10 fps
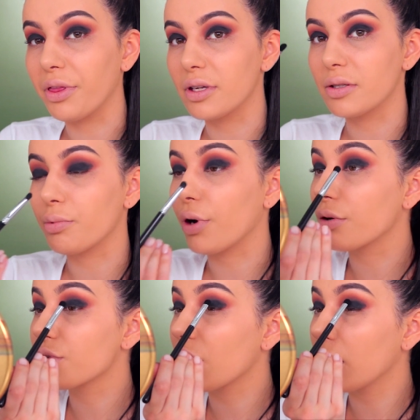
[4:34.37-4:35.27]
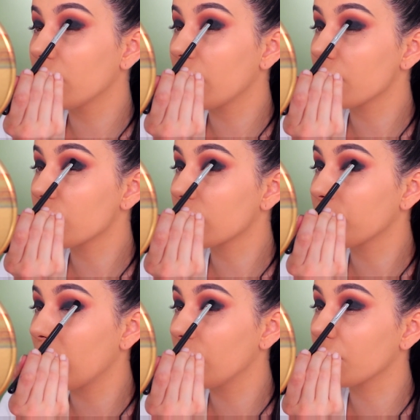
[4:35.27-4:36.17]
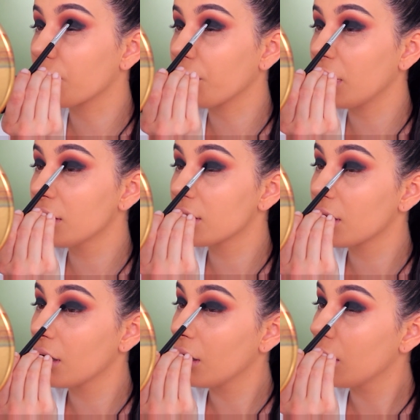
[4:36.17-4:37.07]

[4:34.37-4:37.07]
with this brown shade that I just applied in the crease.